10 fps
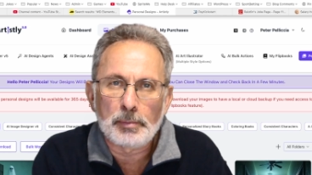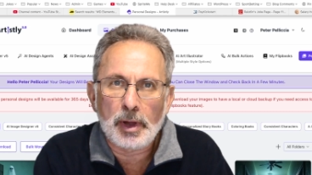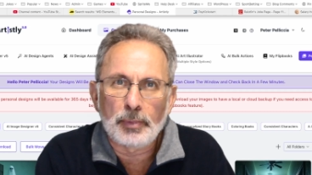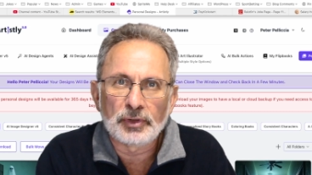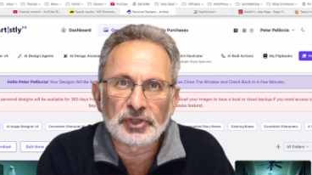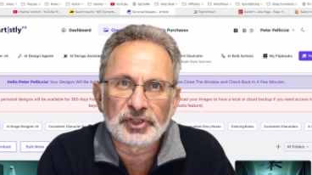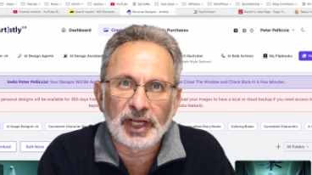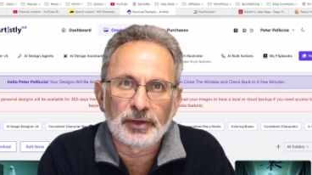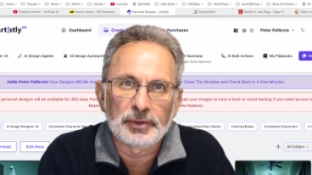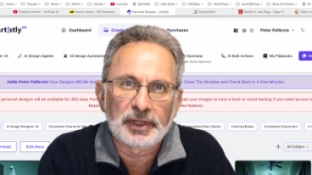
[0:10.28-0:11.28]
My Bonzi
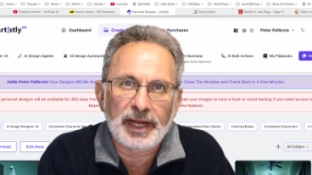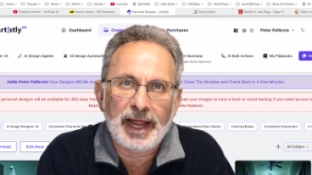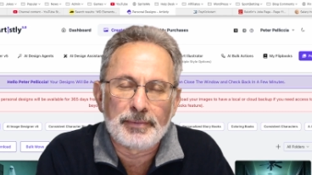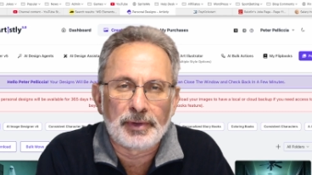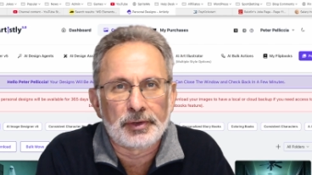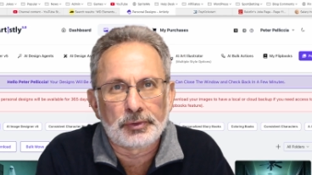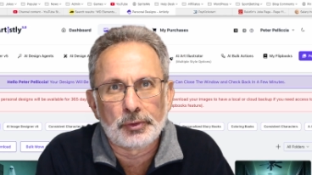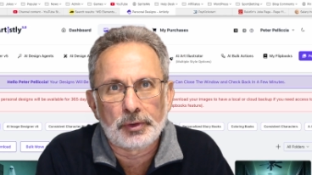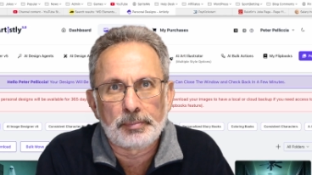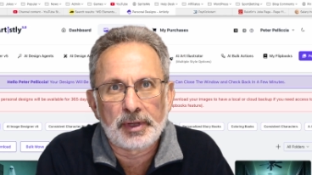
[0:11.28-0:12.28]
channel, and today I'm going to
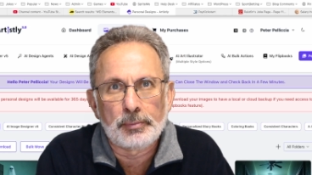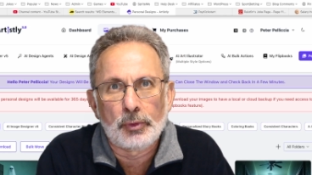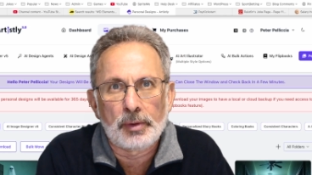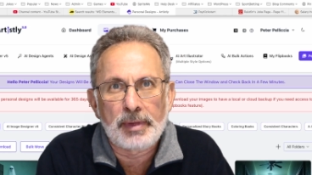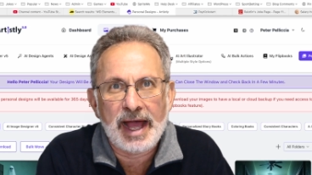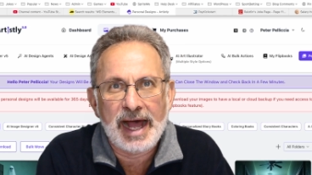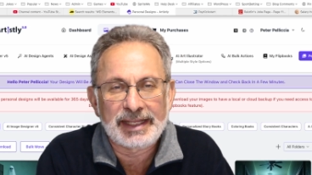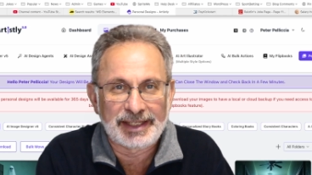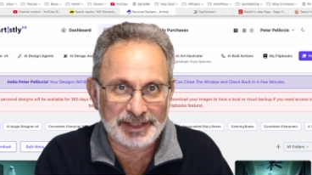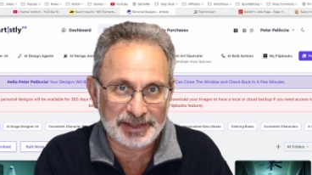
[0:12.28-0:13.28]
talk a bit more about
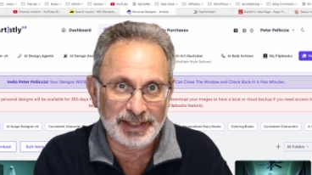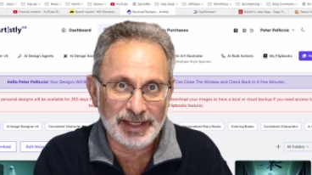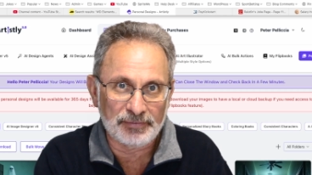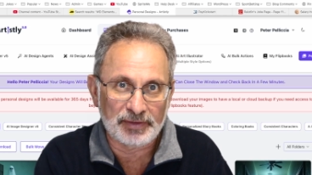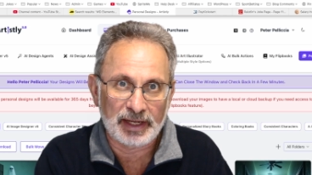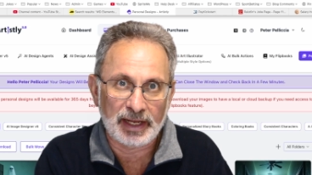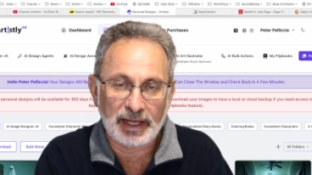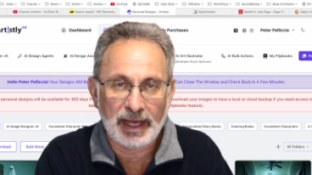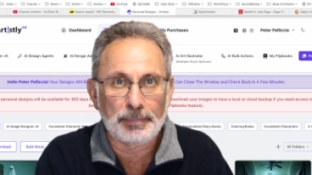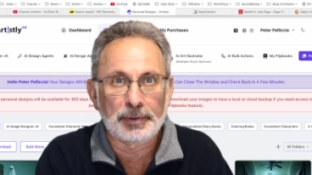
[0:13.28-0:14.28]
Artistly. I've done a
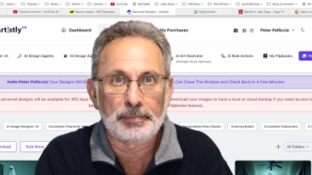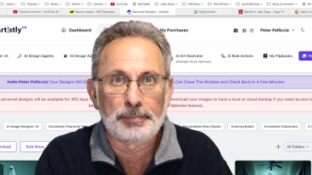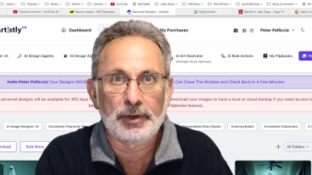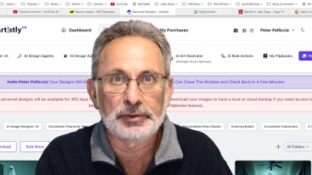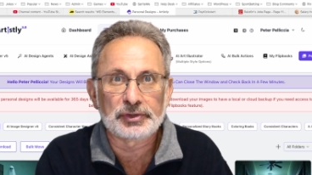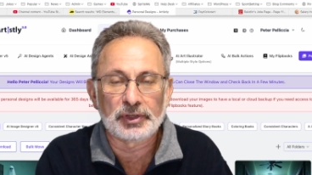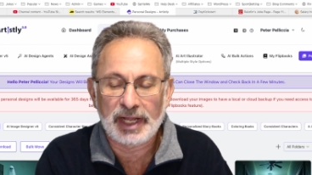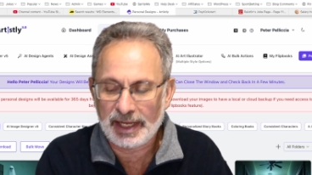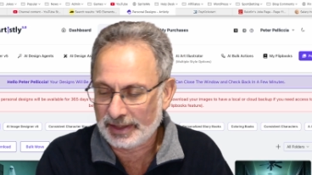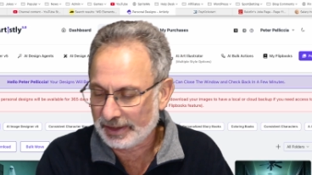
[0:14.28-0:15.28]
couple of posts on
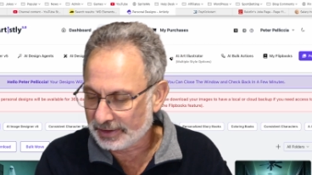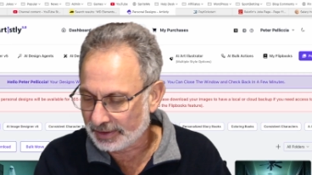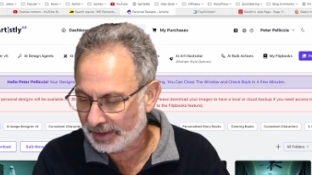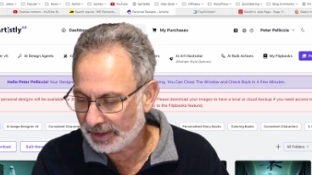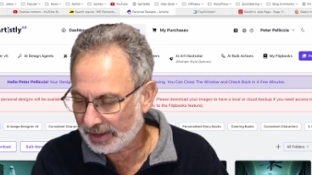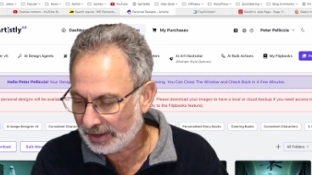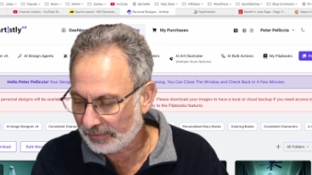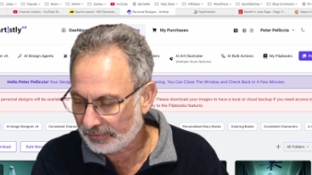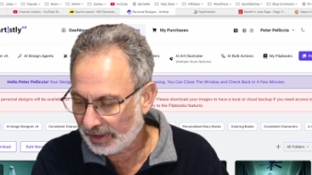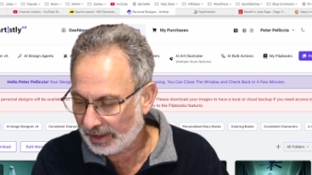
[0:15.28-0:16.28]
Artistly.
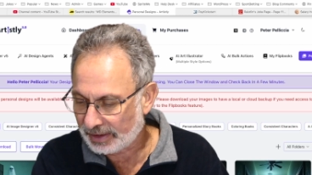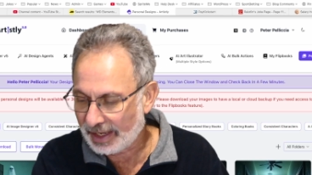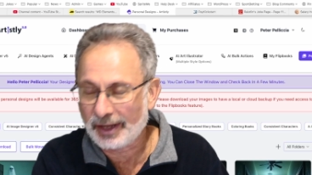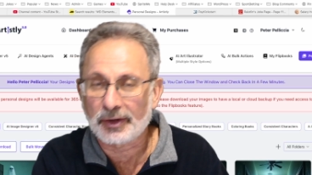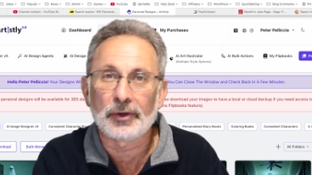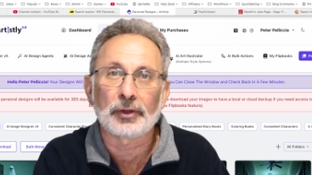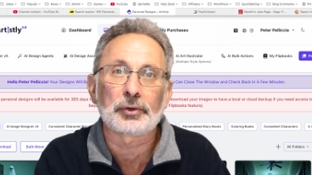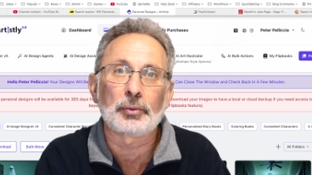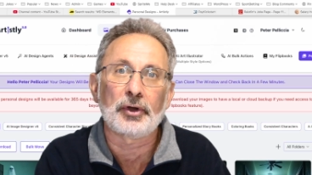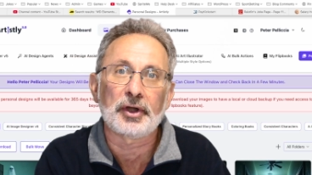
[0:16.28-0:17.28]
I've done how to not
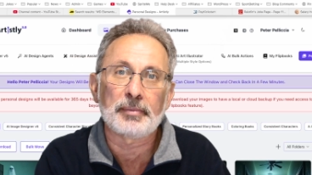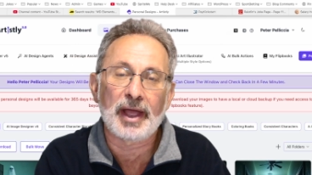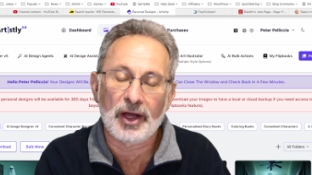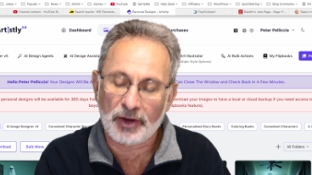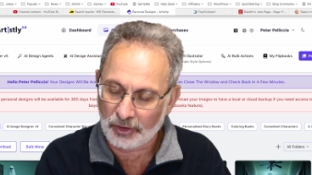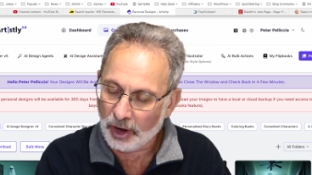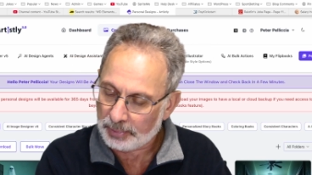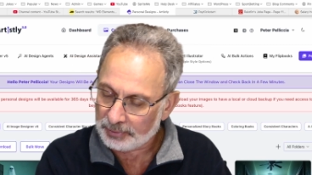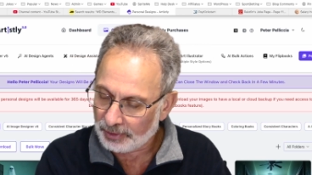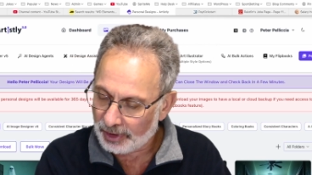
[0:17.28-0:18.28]
to worry about
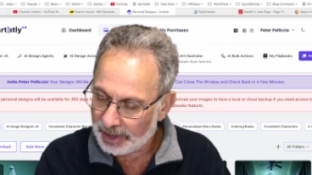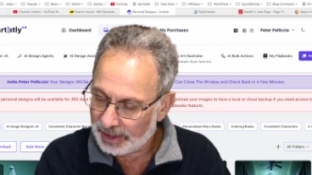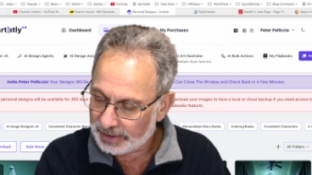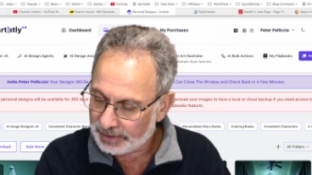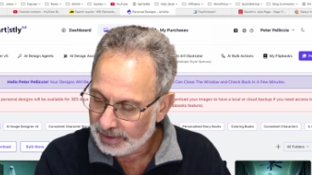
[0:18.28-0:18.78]
copyright,